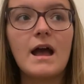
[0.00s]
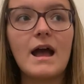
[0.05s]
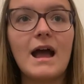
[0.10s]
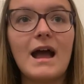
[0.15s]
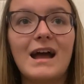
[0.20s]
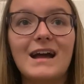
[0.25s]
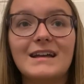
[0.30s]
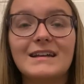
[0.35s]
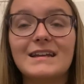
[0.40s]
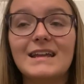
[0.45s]

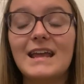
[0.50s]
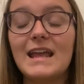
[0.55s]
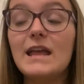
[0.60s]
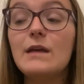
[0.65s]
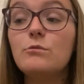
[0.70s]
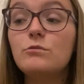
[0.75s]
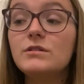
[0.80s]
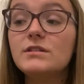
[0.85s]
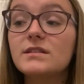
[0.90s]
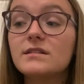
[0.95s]
And
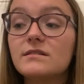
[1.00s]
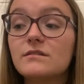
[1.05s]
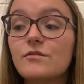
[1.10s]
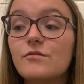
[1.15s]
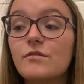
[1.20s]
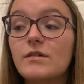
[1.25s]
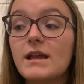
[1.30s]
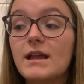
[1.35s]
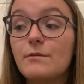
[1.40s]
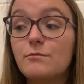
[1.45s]
it was
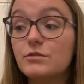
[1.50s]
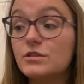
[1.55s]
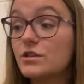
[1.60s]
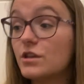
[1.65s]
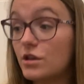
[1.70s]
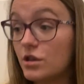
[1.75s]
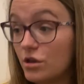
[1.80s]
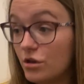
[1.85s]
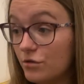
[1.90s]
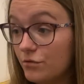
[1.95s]

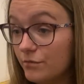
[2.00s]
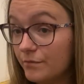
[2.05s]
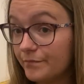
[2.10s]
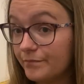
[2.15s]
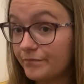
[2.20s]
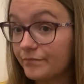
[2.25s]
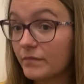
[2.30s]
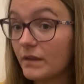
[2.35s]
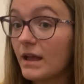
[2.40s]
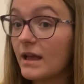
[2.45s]
cute.
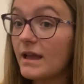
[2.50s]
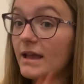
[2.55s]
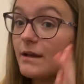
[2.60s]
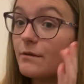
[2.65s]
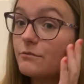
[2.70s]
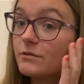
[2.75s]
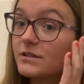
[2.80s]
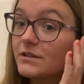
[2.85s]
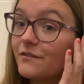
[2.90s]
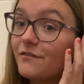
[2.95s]

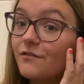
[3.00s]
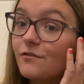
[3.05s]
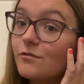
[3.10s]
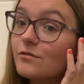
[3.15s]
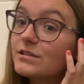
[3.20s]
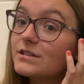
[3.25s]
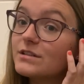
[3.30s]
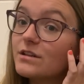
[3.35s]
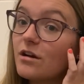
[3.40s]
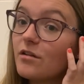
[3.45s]
It was a
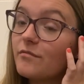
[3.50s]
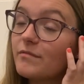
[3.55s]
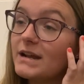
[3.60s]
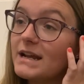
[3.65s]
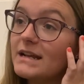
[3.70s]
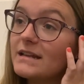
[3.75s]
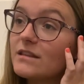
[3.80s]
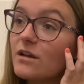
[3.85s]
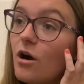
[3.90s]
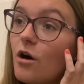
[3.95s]
4-star
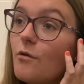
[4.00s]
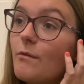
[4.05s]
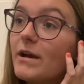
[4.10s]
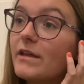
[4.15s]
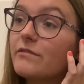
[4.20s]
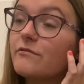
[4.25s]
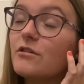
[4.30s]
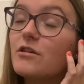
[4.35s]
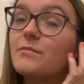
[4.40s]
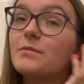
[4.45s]
read the whole way
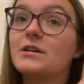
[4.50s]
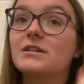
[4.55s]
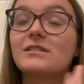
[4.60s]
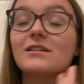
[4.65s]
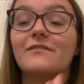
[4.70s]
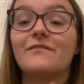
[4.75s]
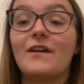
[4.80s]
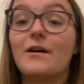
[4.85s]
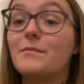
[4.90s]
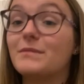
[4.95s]
through because
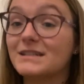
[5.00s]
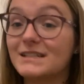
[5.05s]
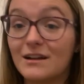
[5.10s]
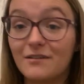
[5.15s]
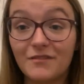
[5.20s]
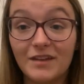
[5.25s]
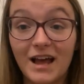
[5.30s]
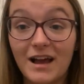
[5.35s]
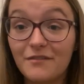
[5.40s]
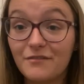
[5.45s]
I found
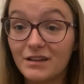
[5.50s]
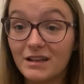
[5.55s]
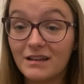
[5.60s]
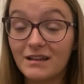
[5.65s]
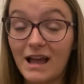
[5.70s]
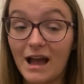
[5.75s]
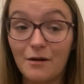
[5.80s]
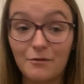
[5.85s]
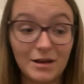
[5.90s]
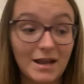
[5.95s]
myself
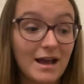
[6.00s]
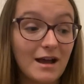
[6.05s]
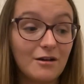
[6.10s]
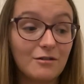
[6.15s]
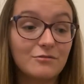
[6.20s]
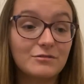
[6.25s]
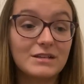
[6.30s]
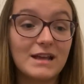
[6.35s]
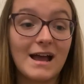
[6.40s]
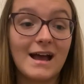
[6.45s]
laughing out
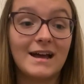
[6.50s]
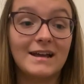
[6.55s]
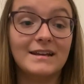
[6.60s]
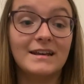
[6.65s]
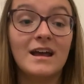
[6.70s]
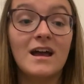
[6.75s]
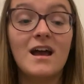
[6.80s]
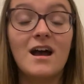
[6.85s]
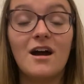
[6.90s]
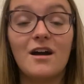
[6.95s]
loud and
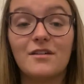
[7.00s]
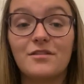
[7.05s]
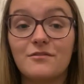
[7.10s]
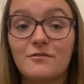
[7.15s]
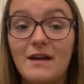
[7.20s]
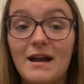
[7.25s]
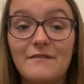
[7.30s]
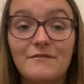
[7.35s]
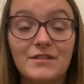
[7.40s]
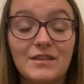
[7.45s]
I
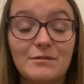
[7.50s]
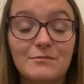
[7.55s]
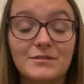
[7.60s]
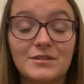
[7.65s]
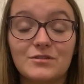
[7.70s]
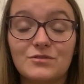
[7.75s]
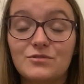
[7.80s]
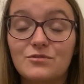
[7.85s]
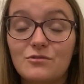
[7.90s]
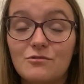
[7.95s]
thought everything was
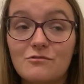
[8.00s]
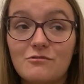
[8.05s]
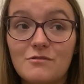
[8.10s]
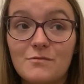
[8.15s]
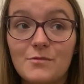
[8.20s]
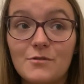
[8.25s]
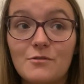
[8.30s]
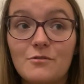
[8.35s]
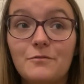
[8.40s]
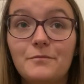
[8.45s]

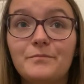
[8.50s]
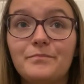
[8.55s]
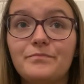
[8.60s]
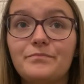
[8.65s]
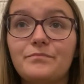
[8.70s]
adorable.